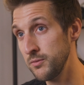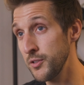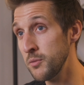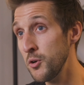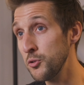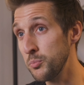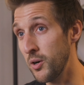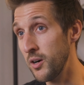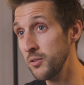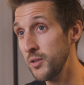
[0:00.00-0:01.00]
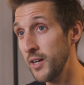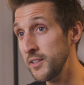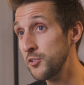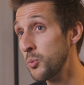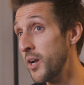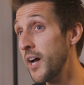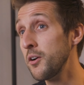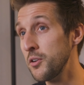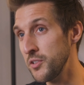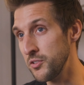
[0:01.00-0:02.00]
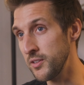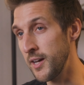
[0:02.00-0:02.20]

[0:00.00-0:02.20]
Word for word: for the most part, at least when I go to visit